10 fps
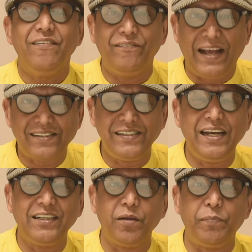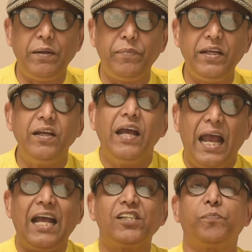Vaccinate the baby
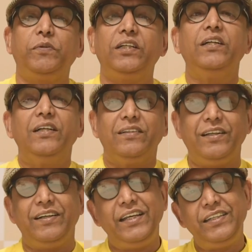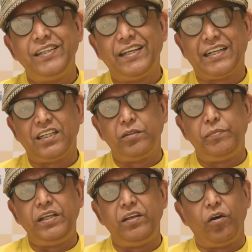as per the Indian
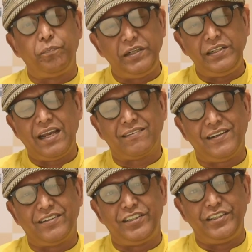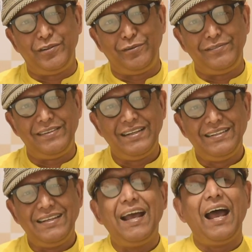Academy of Pediatric Schedule.
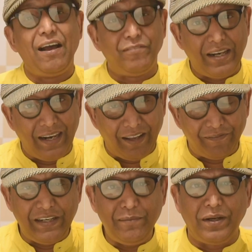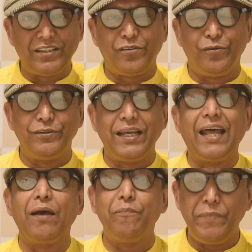Have a lovely motherhood,
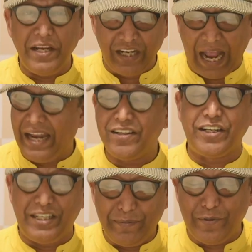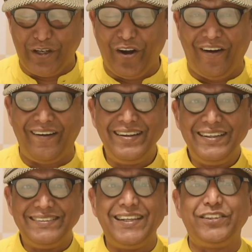and keep sure
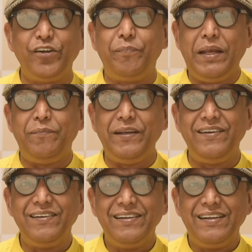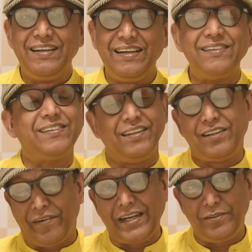that your baby is in
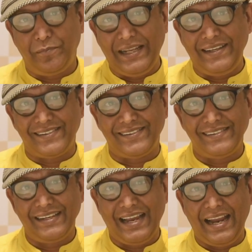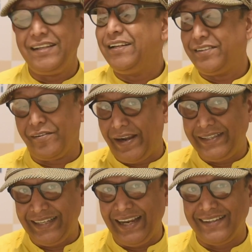the right place and in the
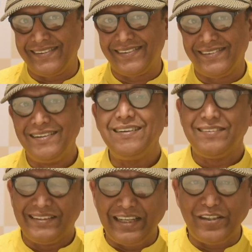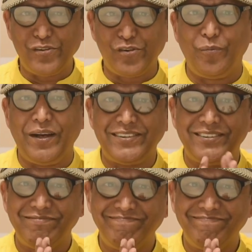right hands. Thank you so much.